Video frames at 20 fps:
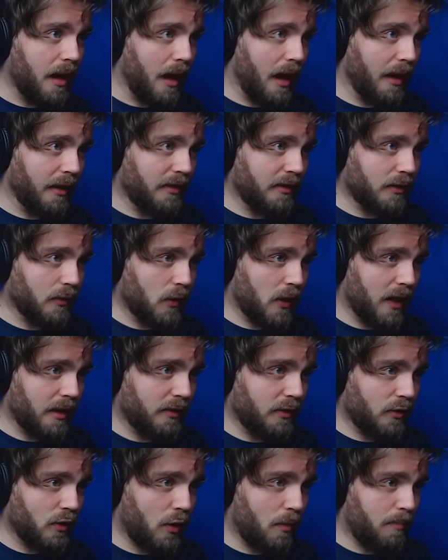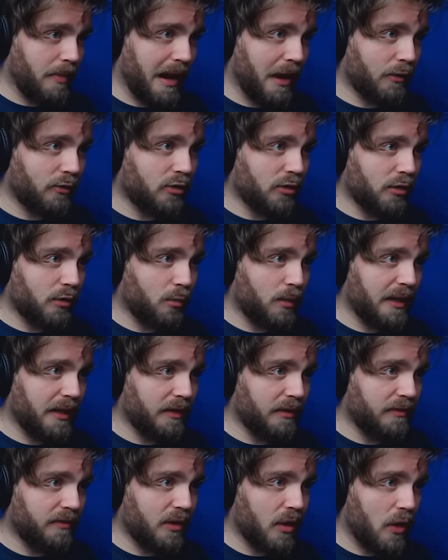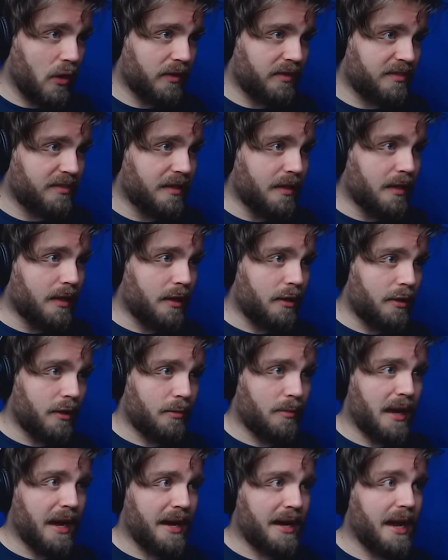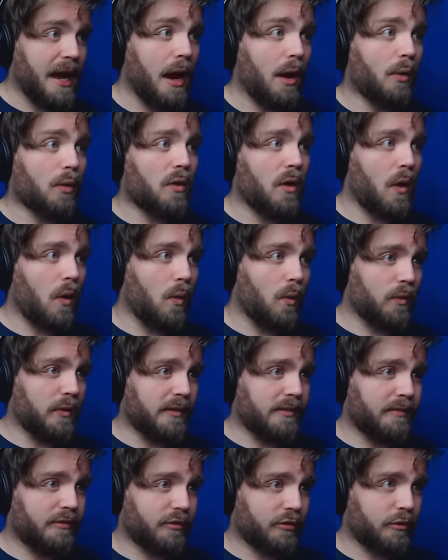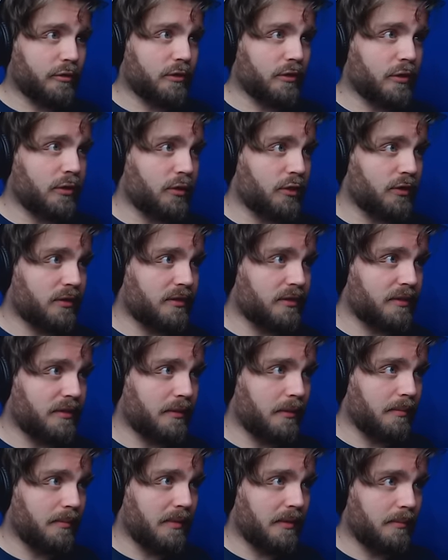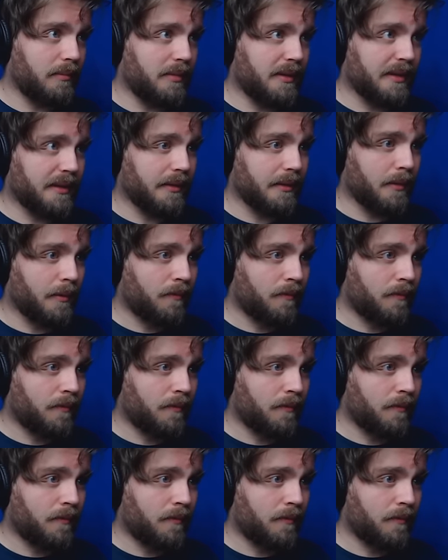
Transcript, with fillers: I do not bow to the will of gods, no matter how cold and ferocious it may be.